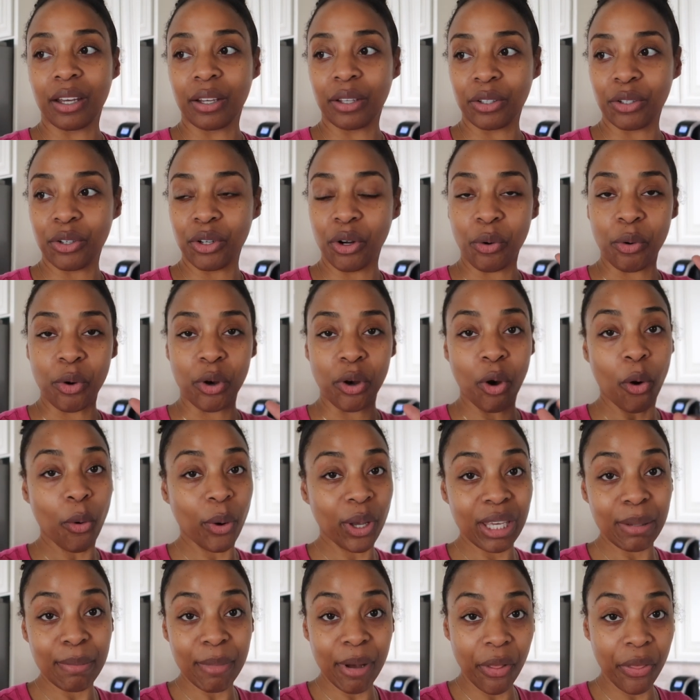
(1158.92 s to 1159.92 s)
you know, go
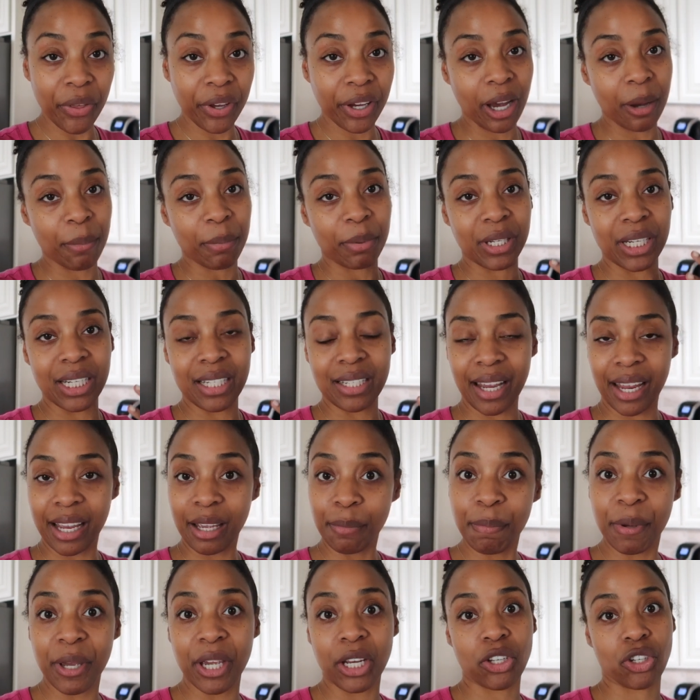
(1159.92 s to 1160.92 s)
email the company,
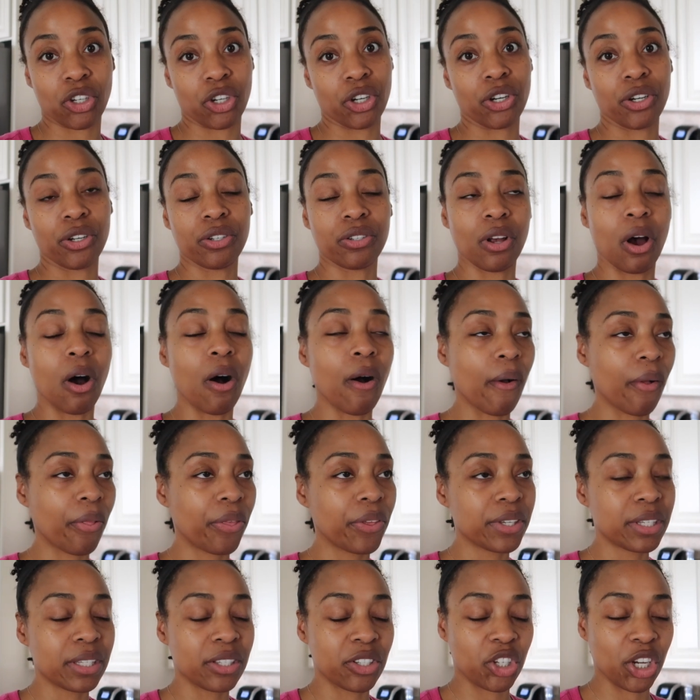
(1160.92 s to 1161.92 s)
take pictures, all
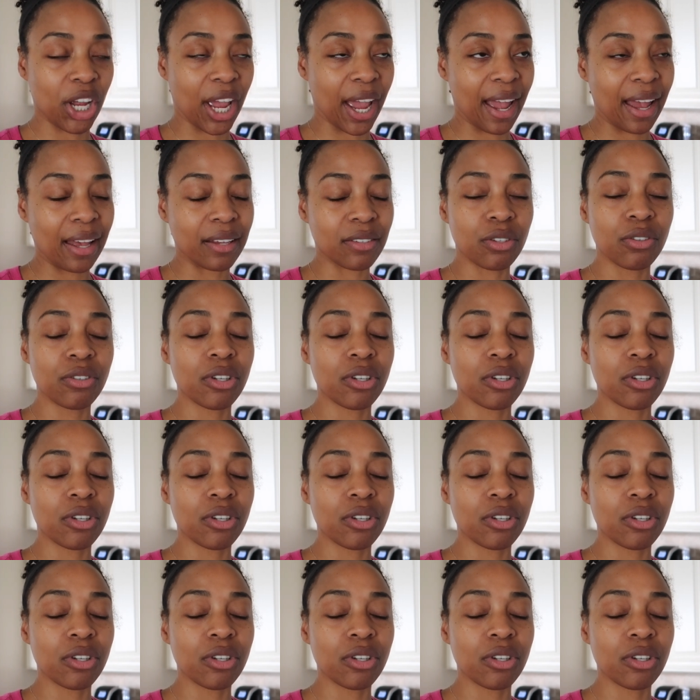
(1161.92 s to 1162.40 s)
this jazz.